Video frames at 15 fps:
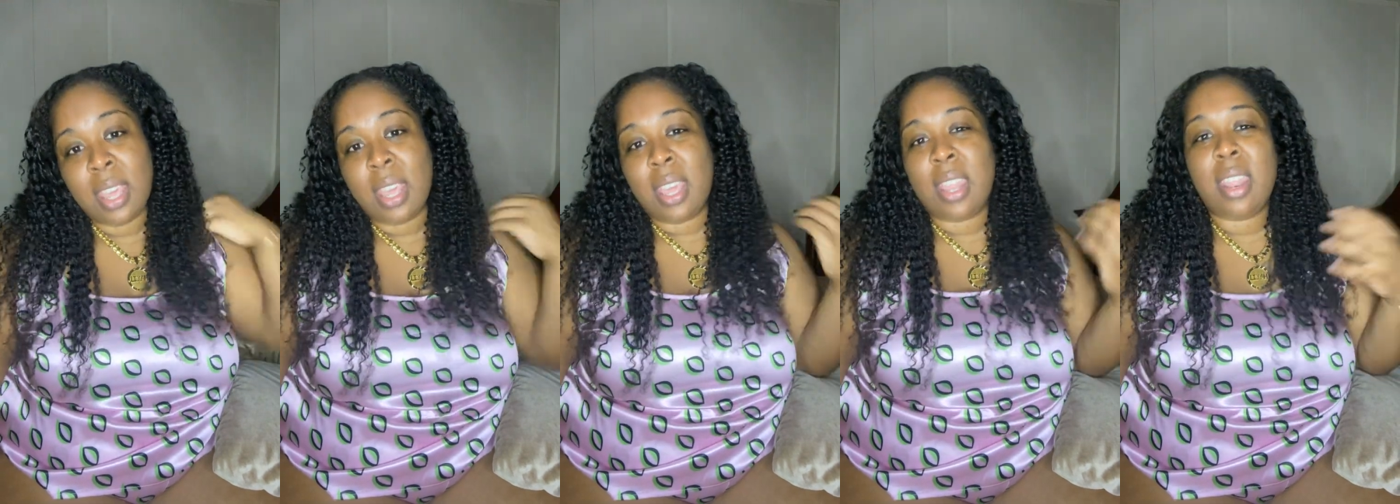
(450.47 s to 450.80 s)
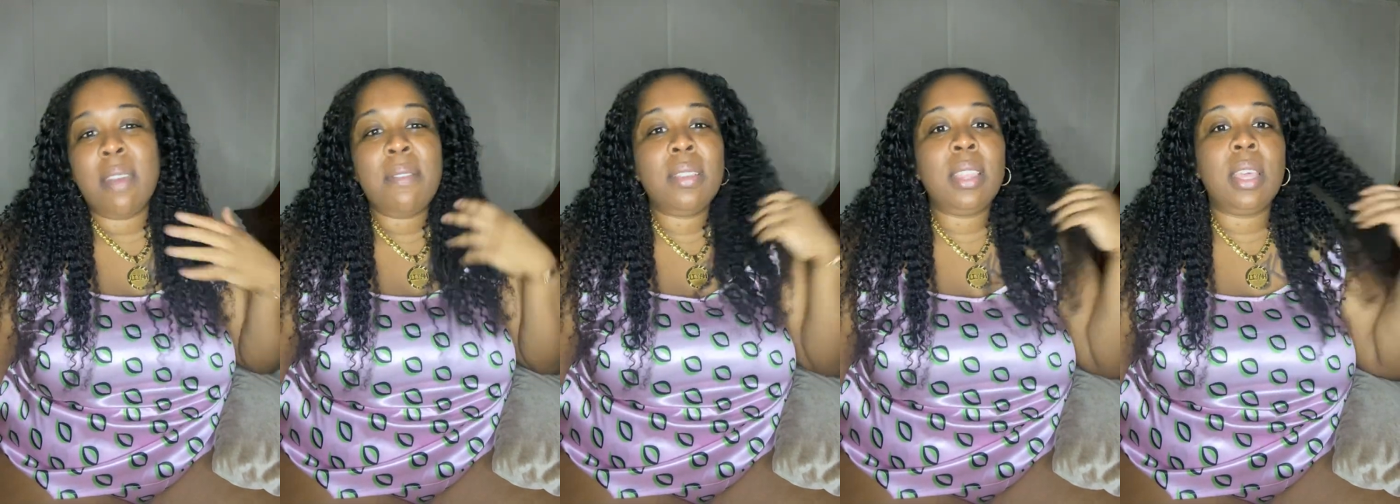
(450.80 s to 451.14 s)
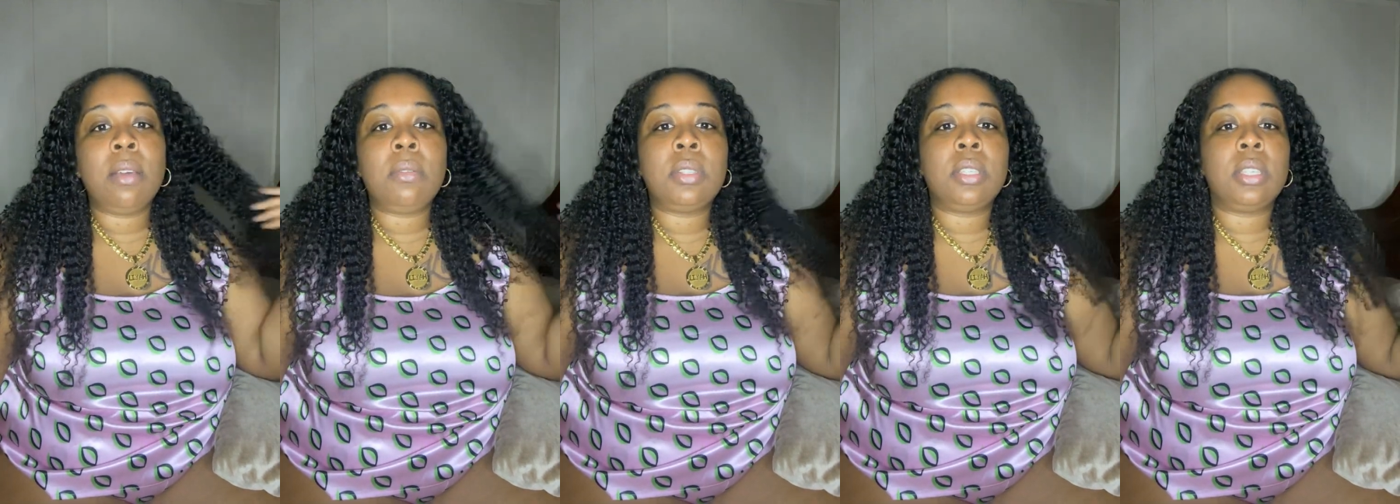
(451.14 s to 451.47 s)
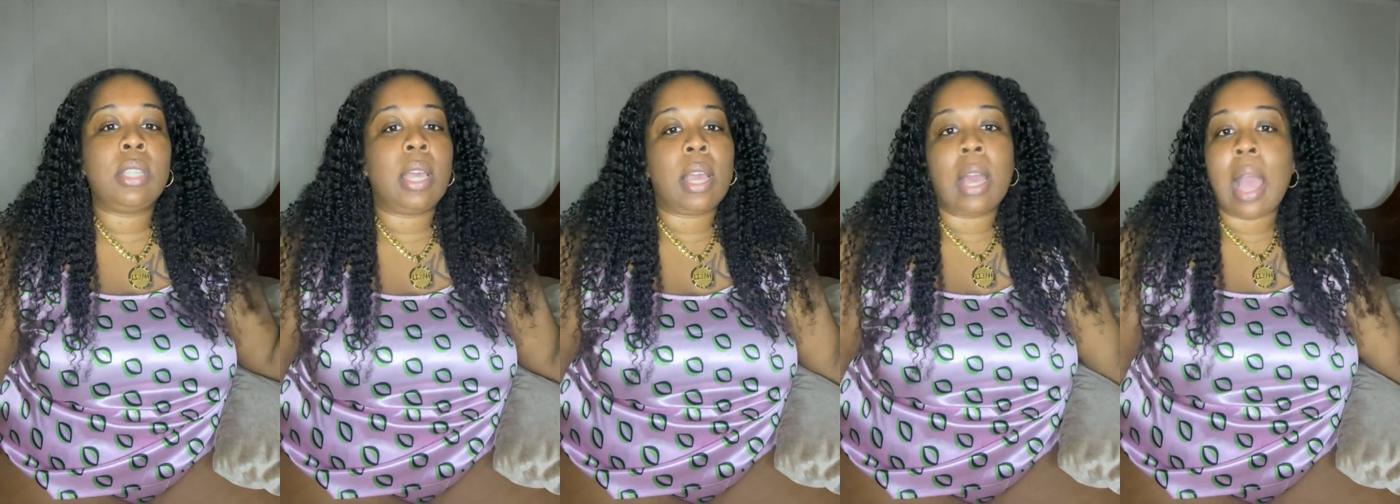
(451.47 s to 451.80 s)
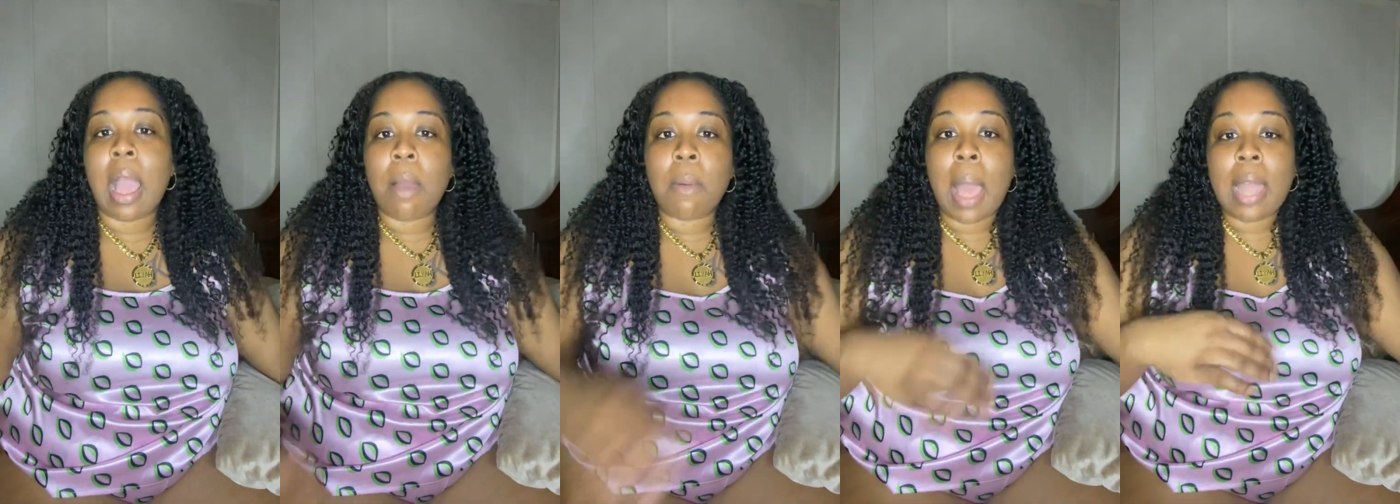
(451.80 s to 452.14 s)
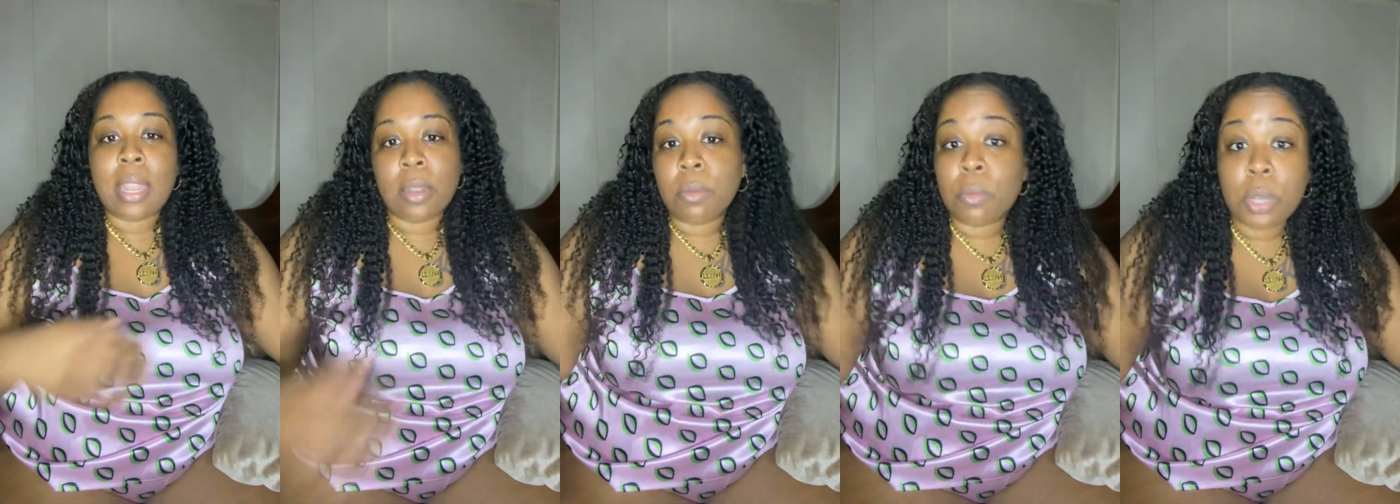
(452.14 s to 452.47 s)
and everything was just like, I
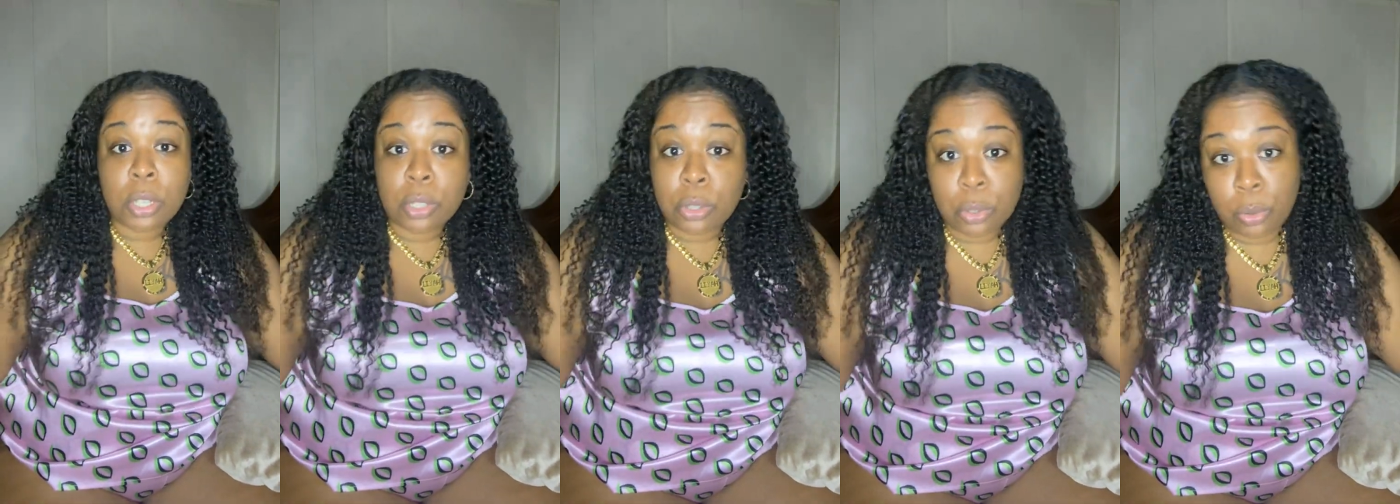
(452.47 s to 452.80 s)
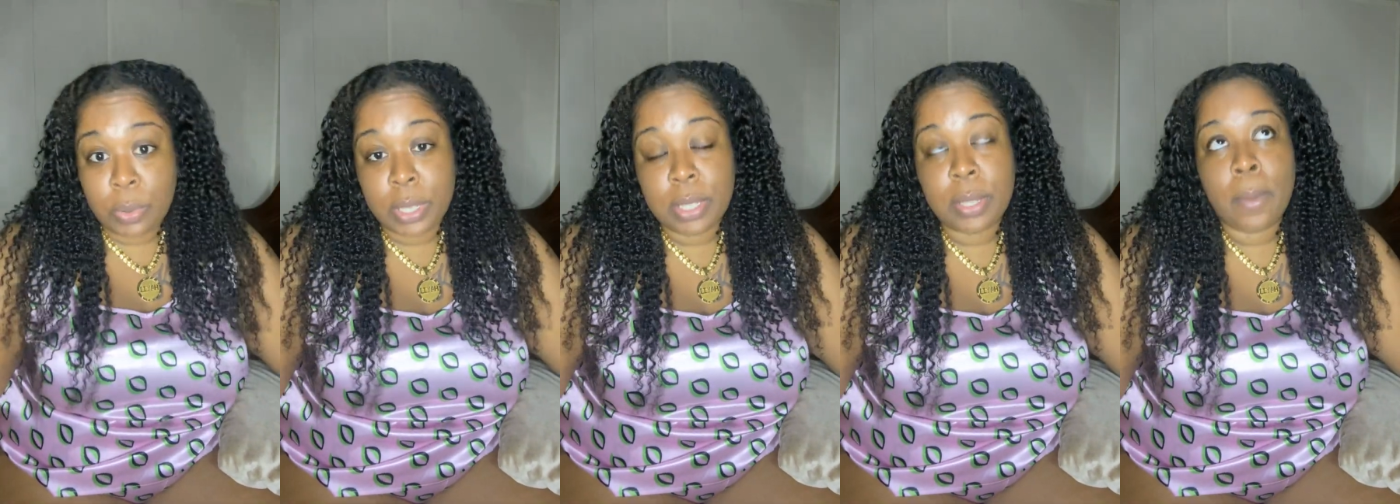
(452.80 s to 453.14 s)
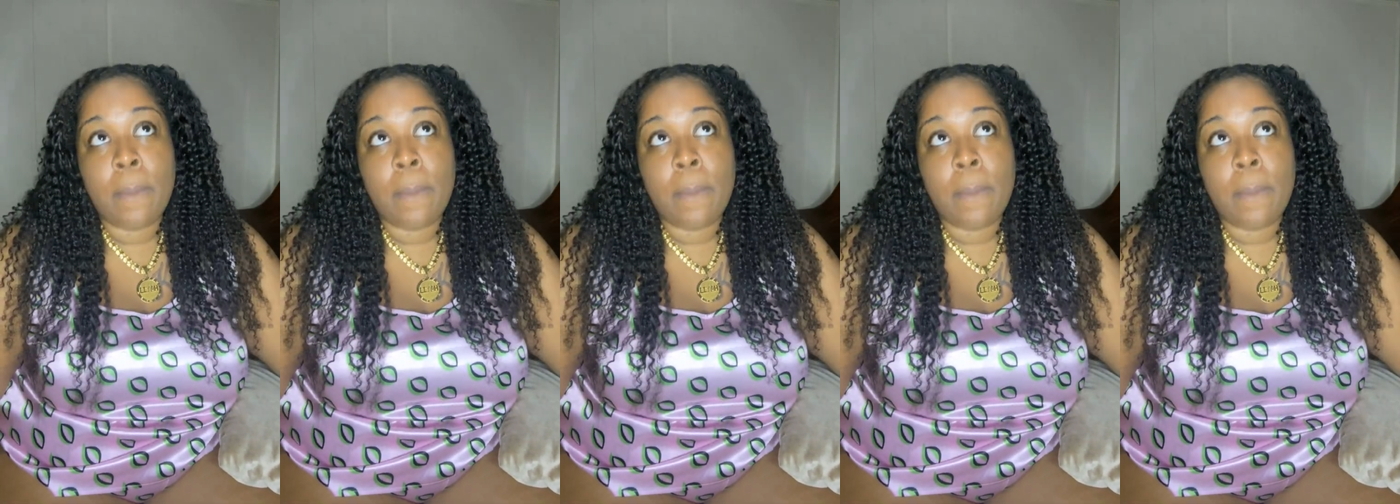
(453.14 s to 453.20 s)
didn't want to do it.